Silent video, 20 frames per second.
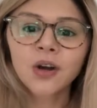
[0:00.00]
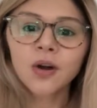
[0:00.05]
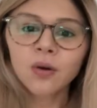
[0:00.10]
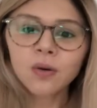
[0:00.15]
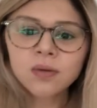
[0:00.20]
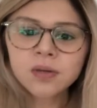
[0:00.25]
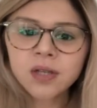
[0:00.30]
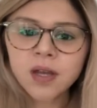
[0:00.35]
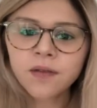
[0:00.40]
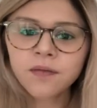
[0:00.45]

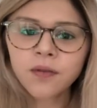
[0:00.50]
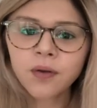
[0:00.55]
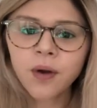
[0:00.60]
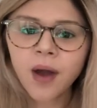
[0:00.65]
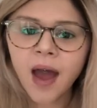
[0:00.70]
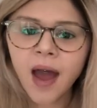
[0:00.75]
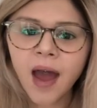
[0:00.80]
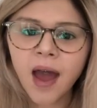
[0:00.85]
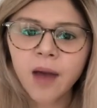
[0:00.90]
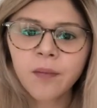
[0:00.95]
Also for your
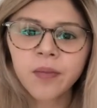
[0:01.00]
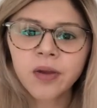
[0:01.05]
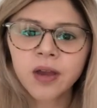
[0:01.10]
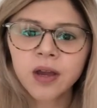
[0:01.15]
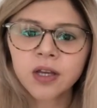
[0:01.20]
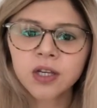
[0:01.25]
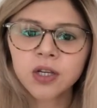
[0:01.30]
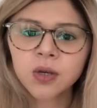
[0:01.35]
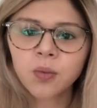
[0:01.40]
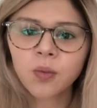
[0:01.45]
hair,
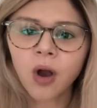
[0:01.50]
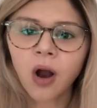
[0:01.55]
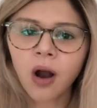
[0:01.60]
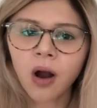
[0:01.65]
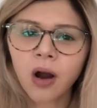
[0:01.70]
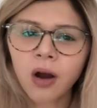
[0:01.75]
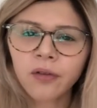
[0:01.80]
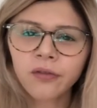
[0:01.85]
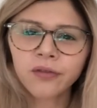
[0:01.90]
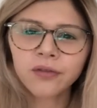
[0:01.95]
because you
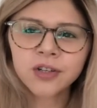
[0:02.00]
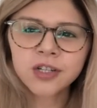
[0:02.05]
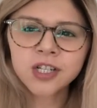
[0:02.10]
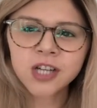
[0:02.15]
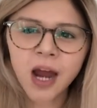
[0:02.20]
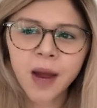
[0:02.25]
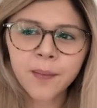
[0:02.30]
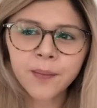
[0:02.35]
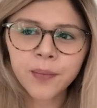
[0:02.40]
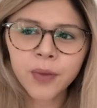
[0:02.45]
can't
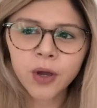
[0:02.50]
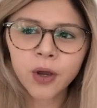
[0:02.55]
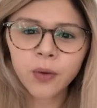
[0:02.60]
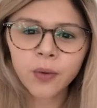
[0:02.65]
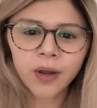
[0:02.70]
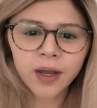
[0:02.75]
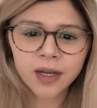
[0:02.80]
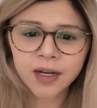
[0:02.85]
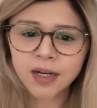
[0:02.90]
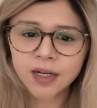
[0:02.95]
shampoo
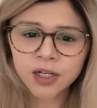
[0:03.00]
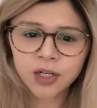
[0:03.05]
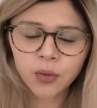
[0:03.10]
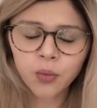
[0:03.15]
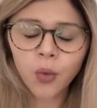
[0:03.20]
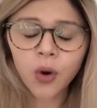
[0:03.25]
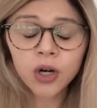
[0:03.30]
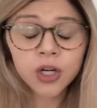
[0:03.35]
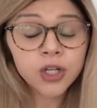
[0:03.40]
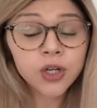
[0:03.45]
and condition and
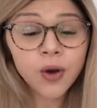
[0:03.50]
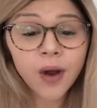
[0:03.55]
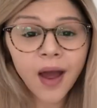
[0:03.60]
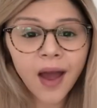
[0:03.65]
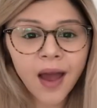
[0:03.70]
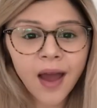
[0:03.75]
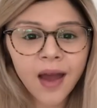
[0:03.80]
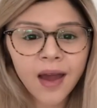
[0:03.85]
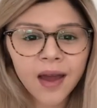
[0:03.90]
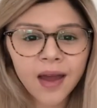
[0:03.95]
wash your
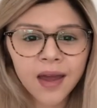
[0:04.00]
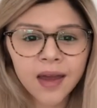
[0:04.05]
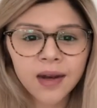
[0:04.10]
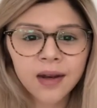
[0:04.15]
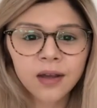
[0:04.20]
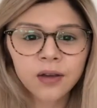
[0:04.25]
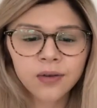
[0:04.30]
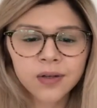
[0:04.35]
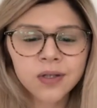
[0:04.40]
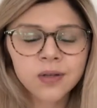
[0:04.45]
hair in
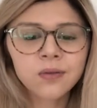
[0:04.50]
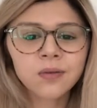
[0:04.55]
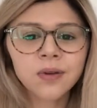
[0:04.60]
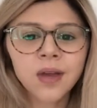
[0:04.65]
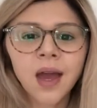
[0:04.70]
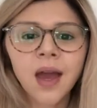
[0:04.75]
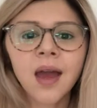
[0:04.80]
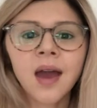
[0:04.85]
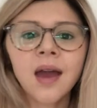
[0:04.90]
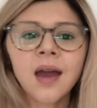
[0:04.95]
critical
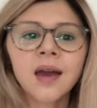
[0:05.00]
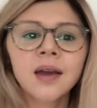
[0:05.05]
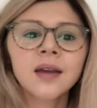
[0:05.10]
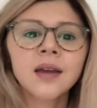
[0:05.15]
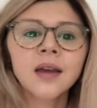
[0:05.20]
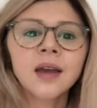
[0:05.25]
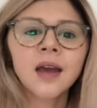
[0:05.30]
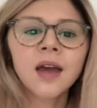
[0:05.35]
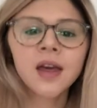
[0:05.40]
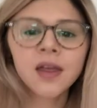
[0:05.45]
care,
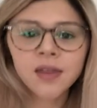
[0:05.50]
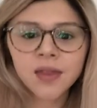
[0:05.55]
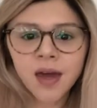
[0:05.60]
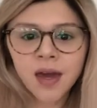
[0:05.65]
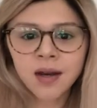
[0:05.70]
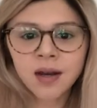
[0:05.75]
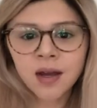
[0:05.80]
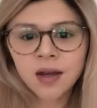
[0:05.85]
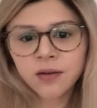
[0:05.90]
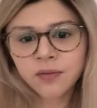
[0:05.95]

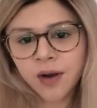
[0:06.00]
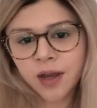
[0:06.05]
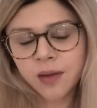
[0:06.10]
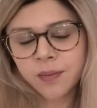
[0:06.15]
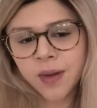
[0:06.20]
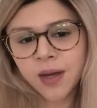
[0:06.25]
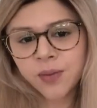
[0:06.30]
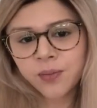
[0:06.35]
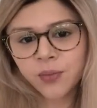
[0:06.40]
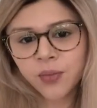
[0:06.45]
then I'd
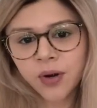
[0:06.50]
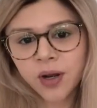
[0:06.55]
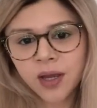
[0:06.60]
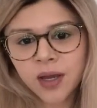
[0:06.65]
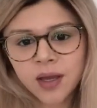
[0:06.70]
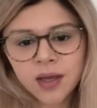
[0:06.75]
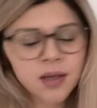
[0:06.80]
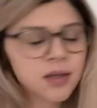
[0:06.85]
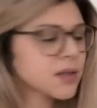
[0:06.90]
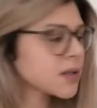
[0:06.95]
recommend
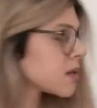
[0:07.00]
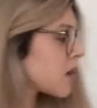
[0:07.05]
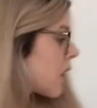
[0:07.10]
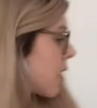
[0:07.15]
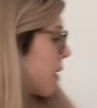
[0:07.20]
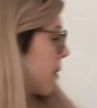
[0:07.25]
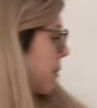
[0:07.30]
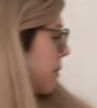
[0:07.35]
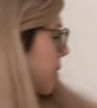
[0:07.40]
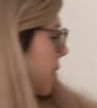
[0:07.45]
bringing
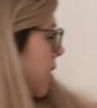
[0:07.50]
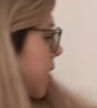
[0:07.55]
some